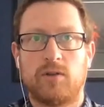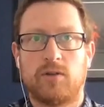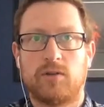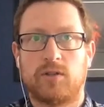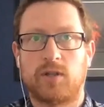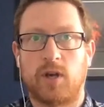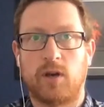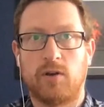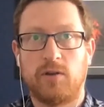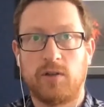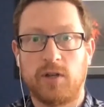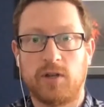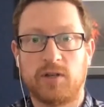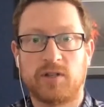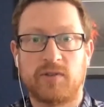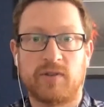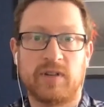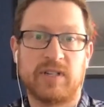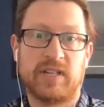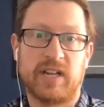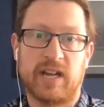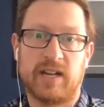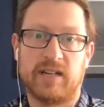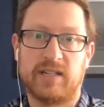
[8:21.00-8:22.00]
So uh, user
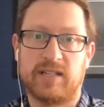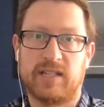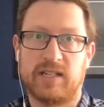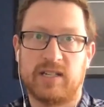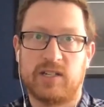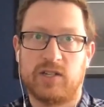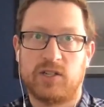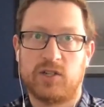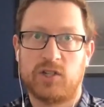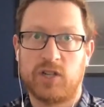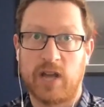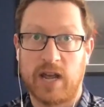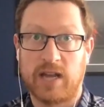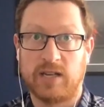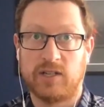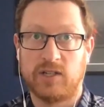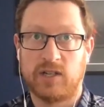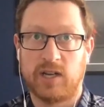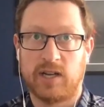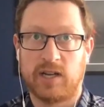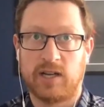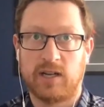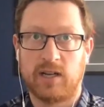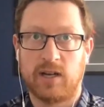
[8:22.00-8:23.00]
intent is
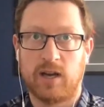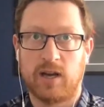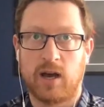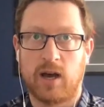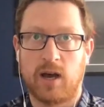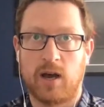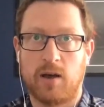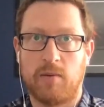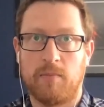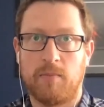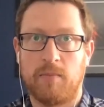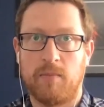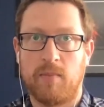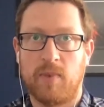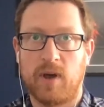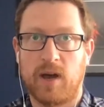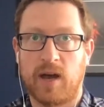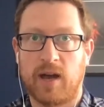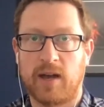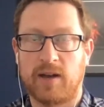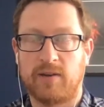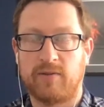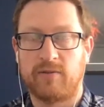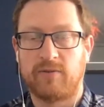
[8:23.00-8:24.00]
changing um,
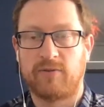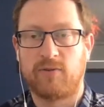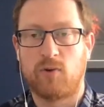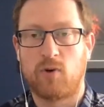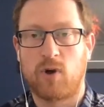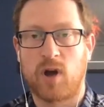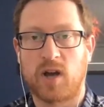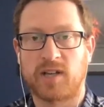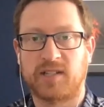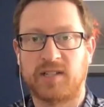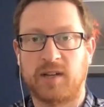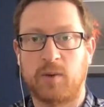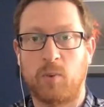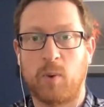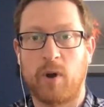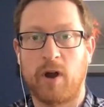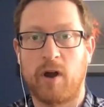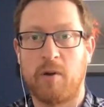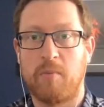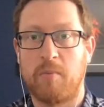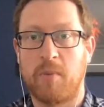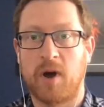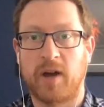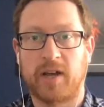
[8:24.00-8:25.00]
and forecasting
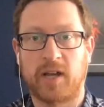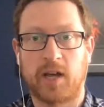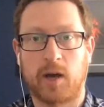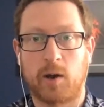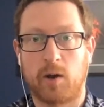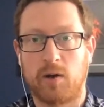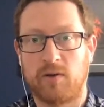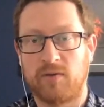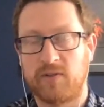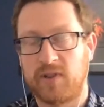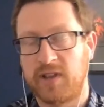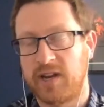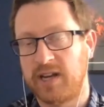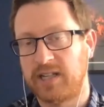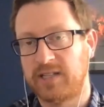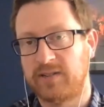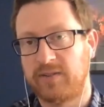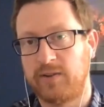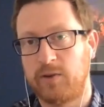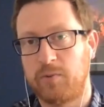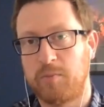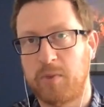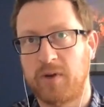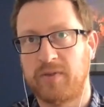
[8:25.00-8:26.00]
where it might go over the
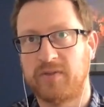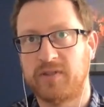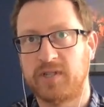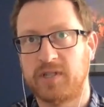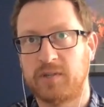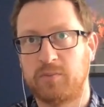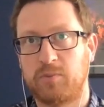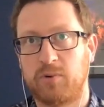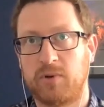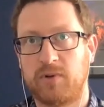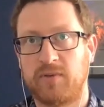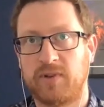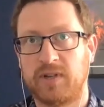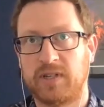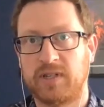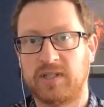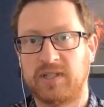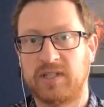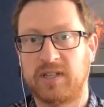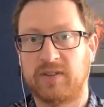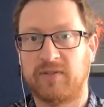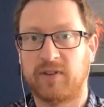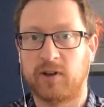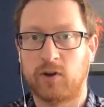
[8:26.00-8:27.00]
next few months is
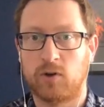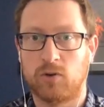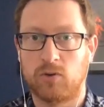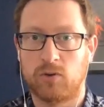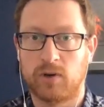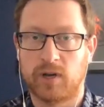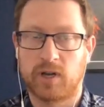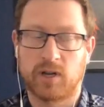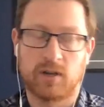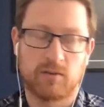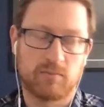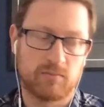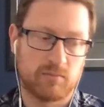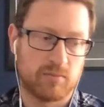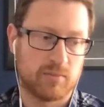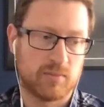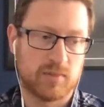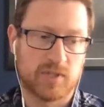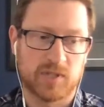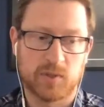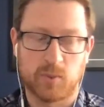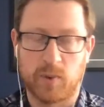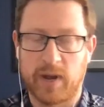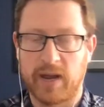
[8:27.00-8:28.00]
proving difficult. It could
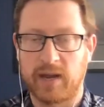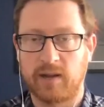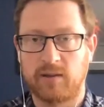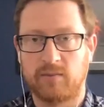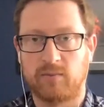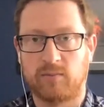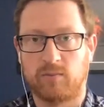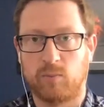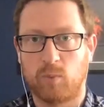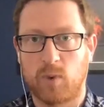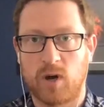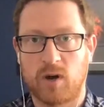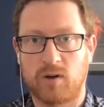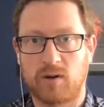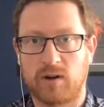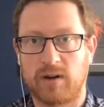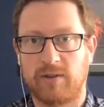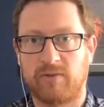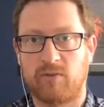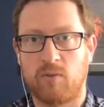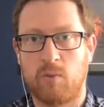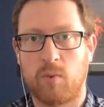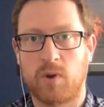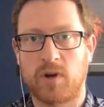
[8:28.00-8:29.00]
swing
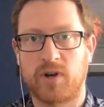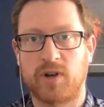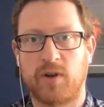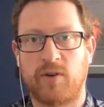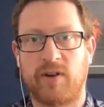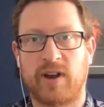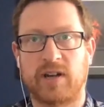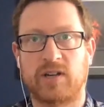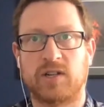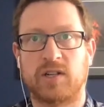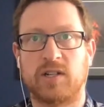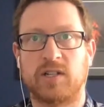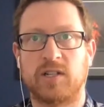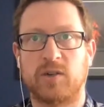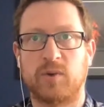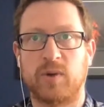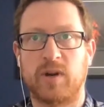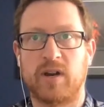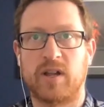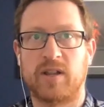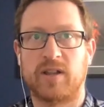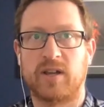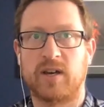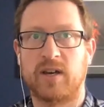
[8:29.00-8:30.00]
wildly from one direction to
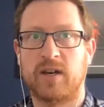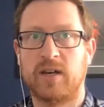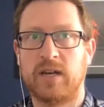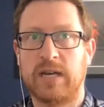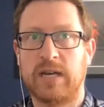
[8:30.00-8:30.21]
another